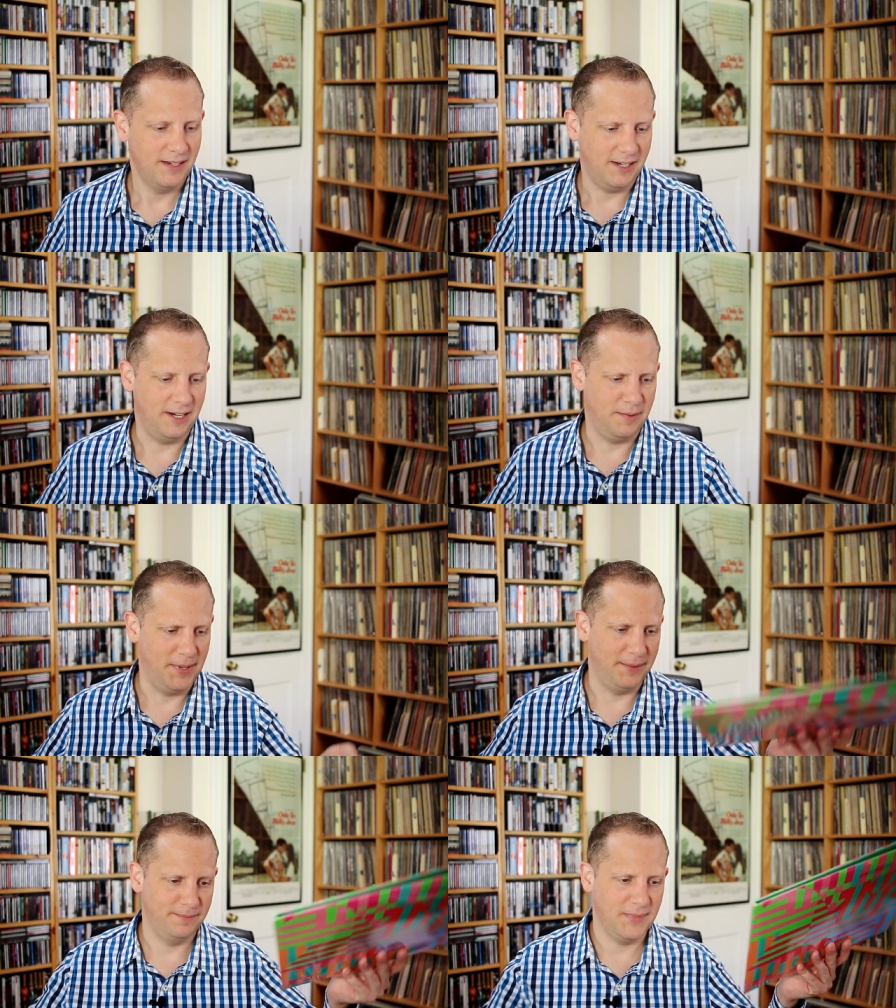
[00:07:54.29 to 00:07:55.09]

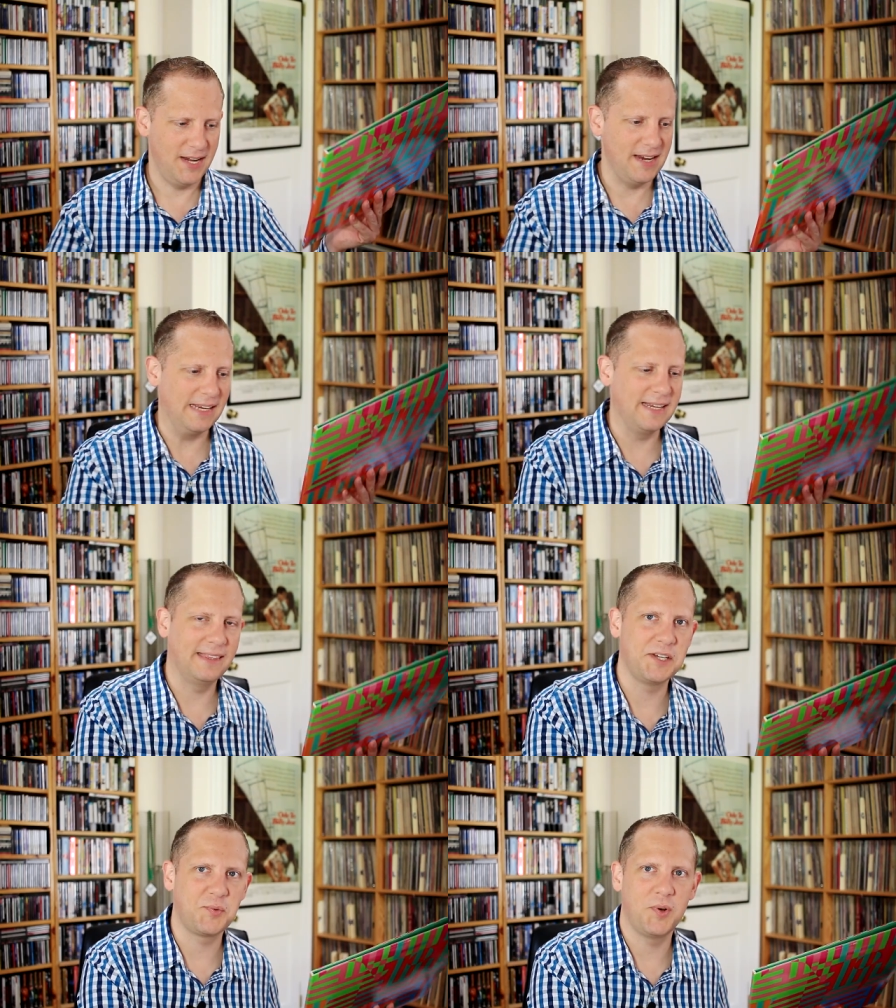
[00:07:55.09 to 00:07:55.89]
but I didn't
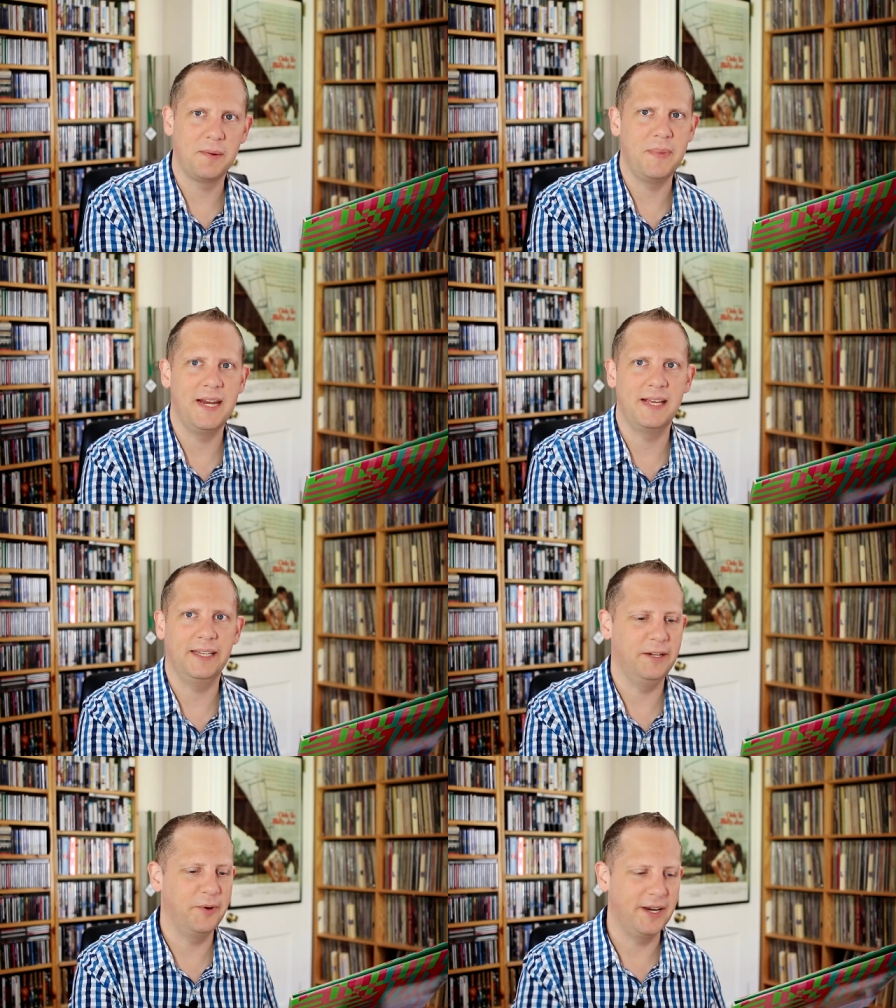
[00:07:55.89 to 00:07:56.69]
get this one
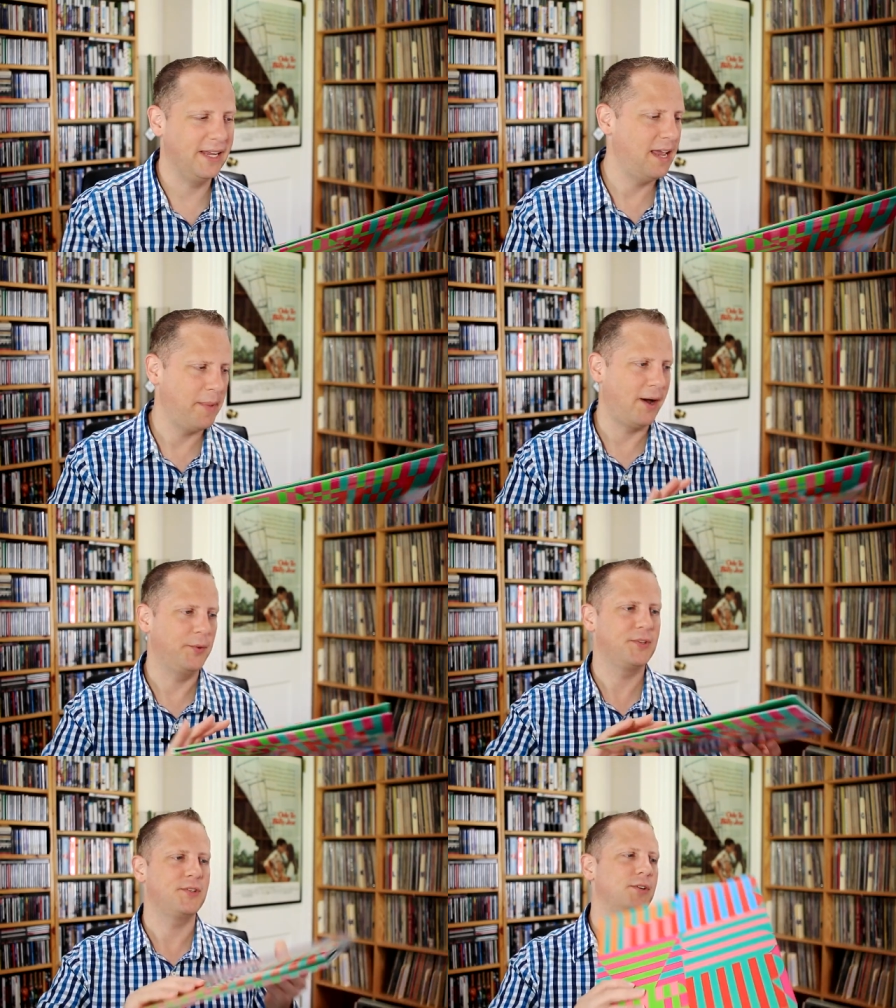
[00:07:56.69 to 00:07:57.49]
immediately when it came
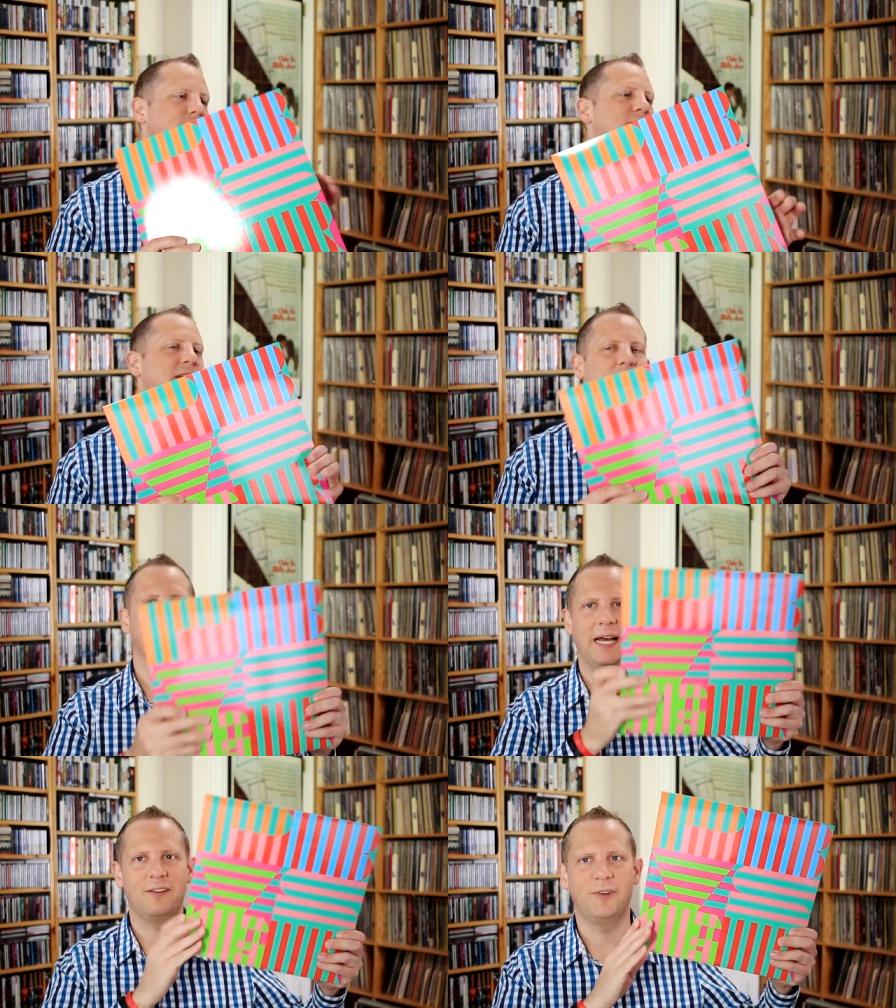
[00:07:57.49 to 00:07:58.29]
out, so I just got the
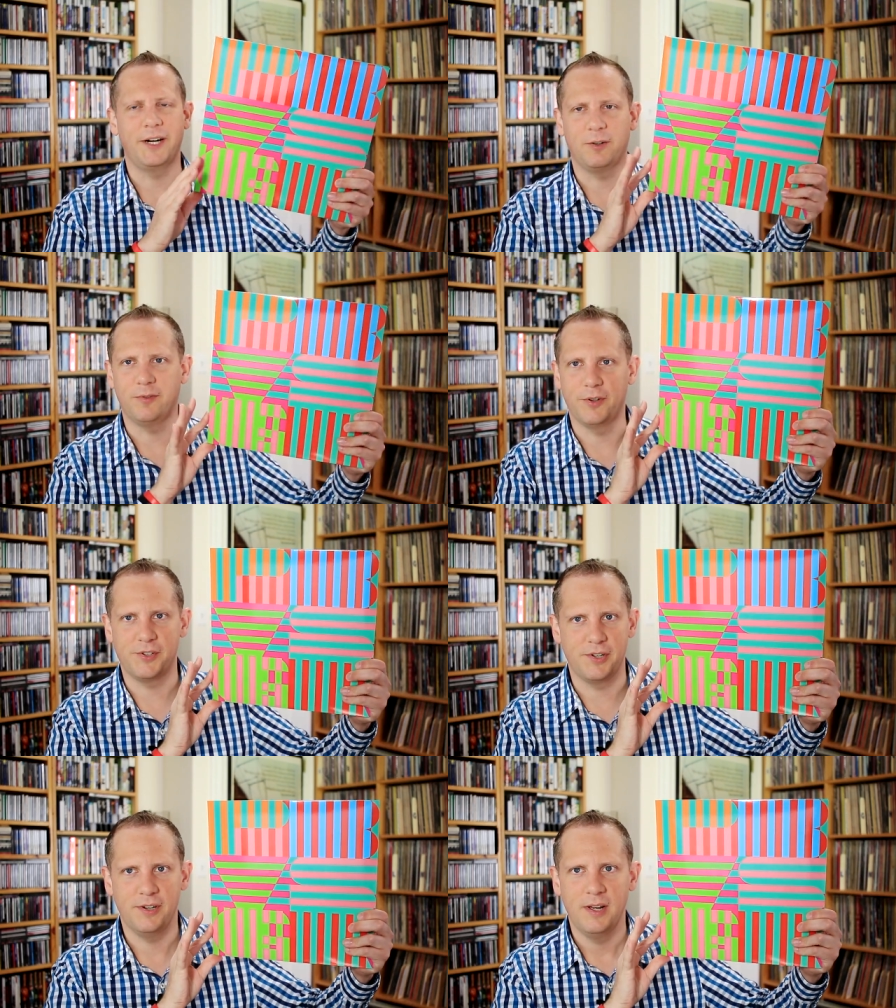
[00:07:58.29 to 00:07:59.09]
black vinyl
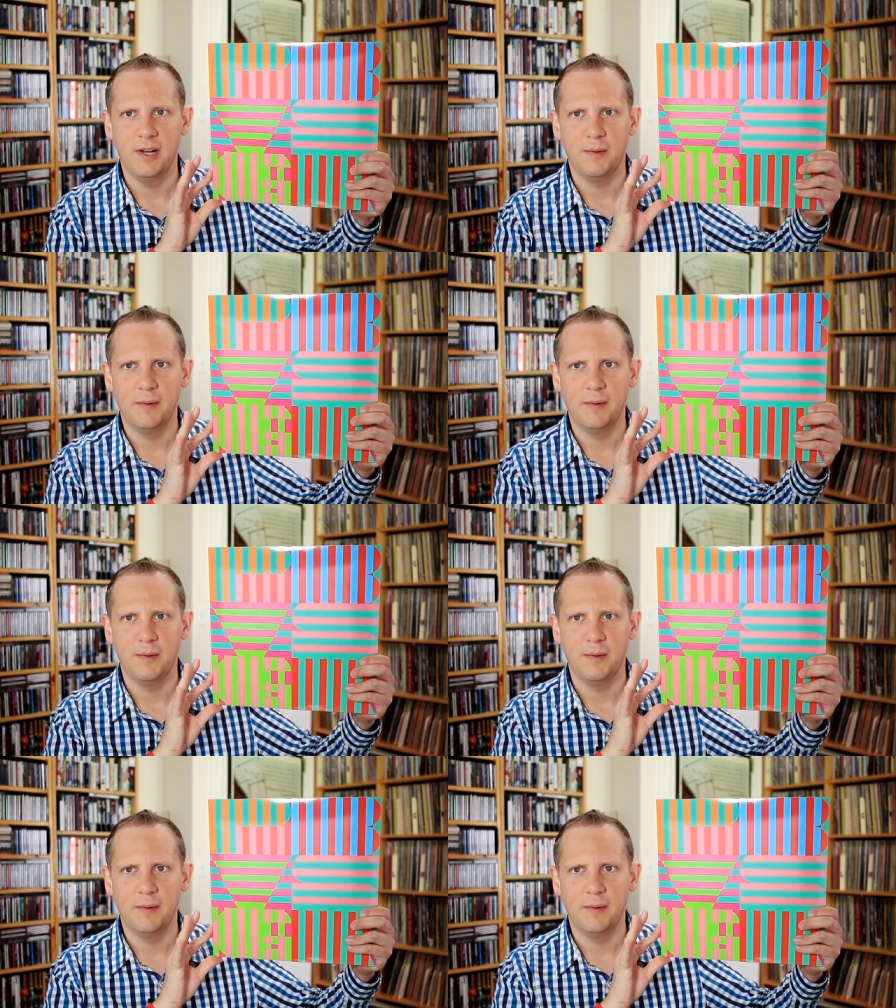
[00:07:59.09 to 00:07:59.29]
version.